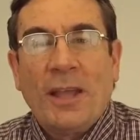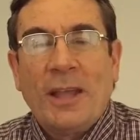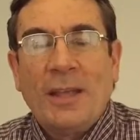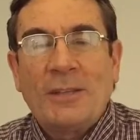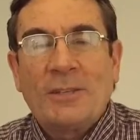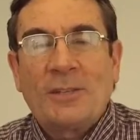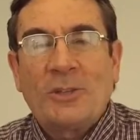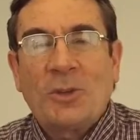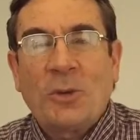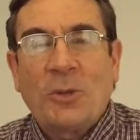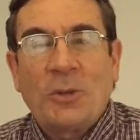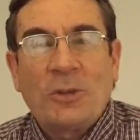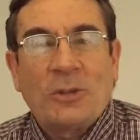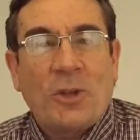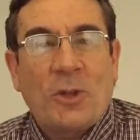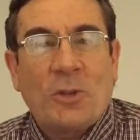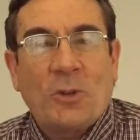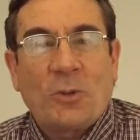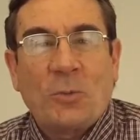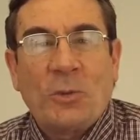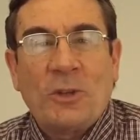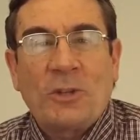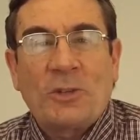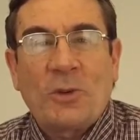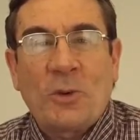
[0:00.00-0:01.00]
And so there's
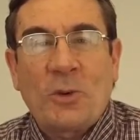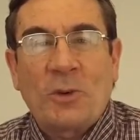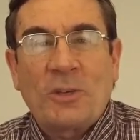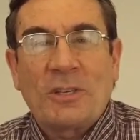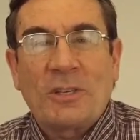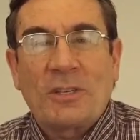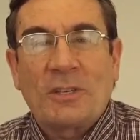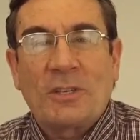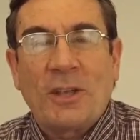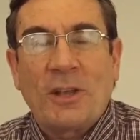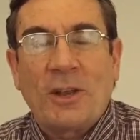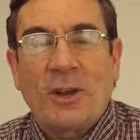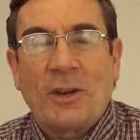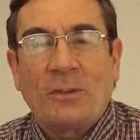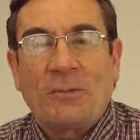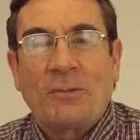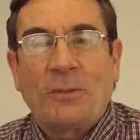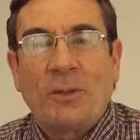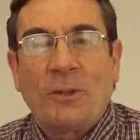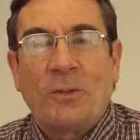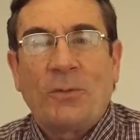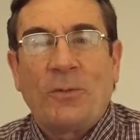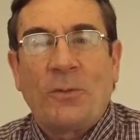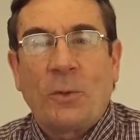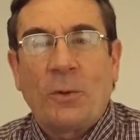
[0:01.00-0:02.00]
other resources there.
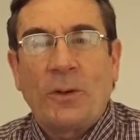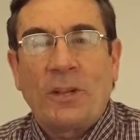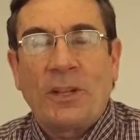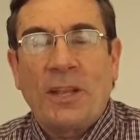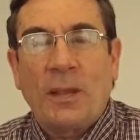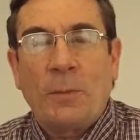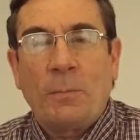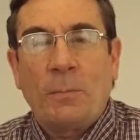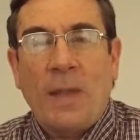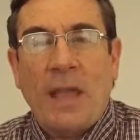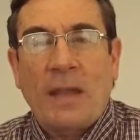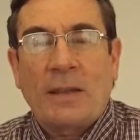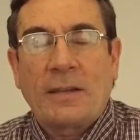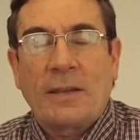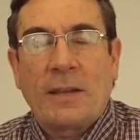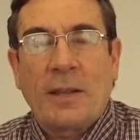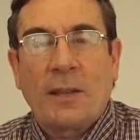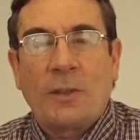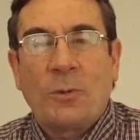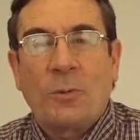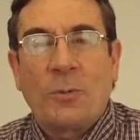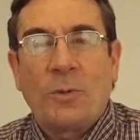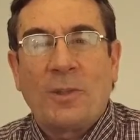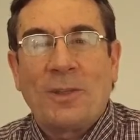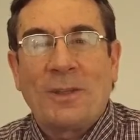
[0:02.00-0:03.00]
Look forward to getting back
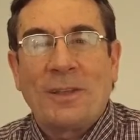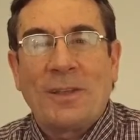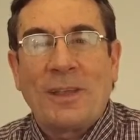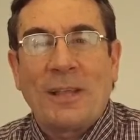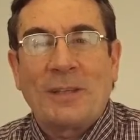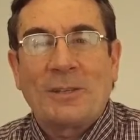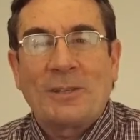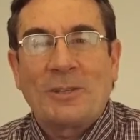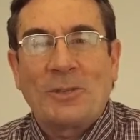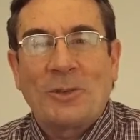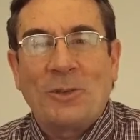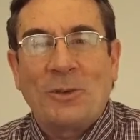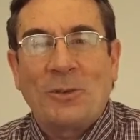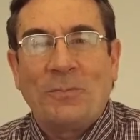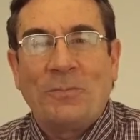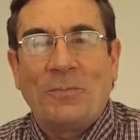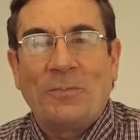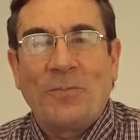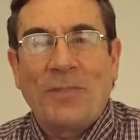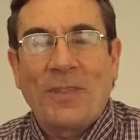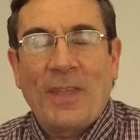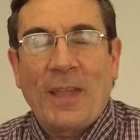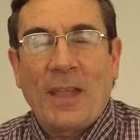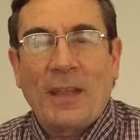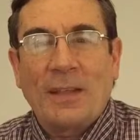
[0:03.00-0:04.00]
together with you again soon.
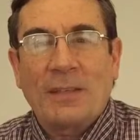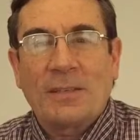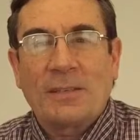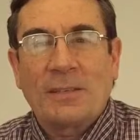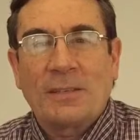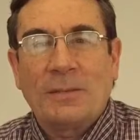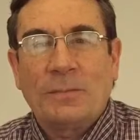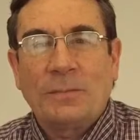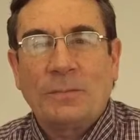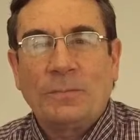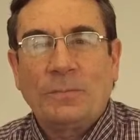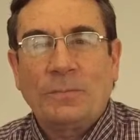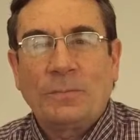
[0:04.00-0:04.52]
Thanks.